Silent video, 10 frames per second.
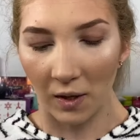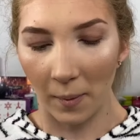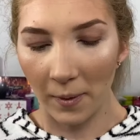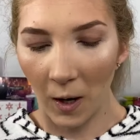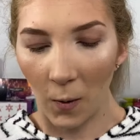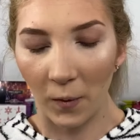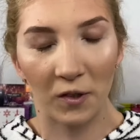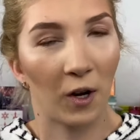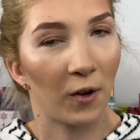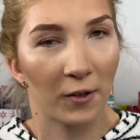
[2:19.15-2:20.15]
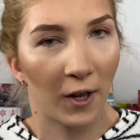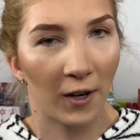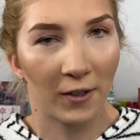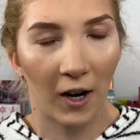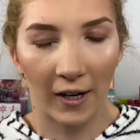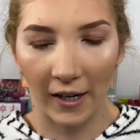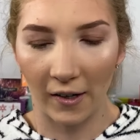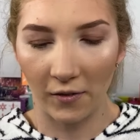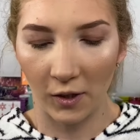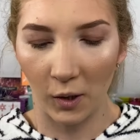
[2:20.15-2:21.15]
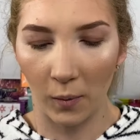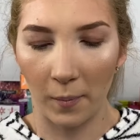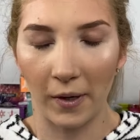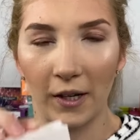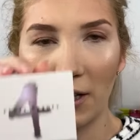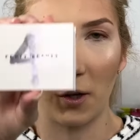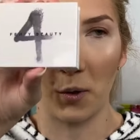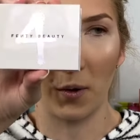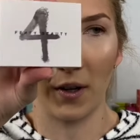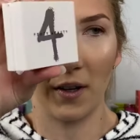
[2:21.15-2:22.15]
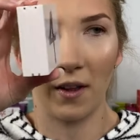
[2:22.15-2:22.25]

Let me know what y'all's thoughts are, and if you do want me to do